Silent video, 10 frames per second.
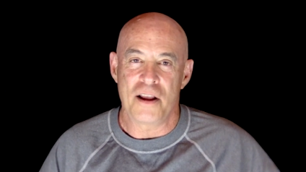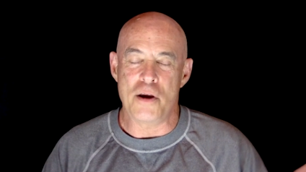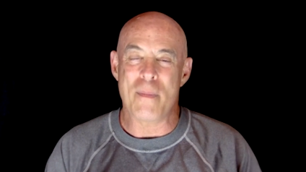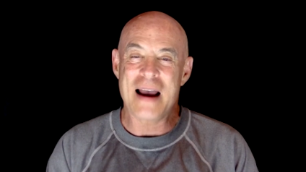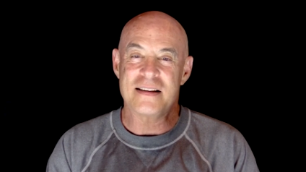
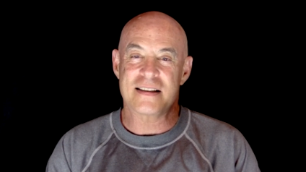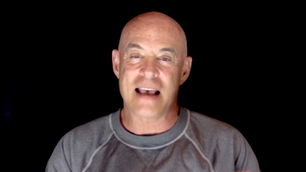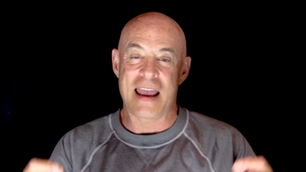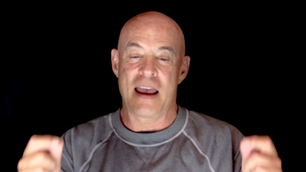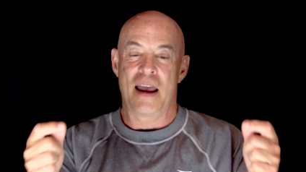You might
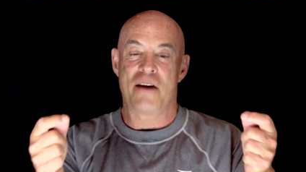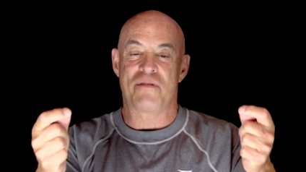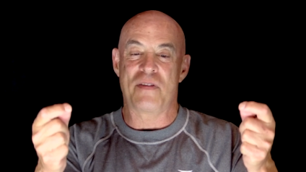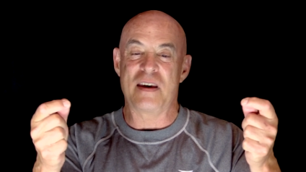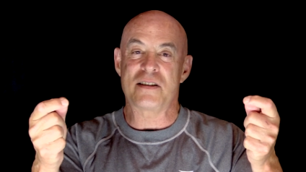say,
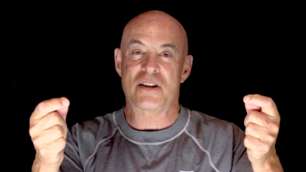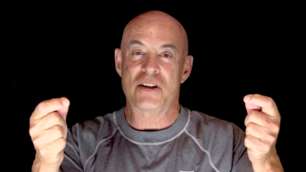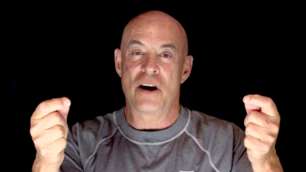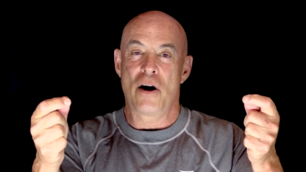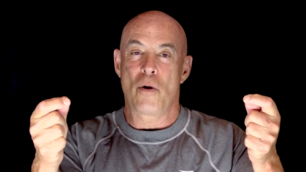if this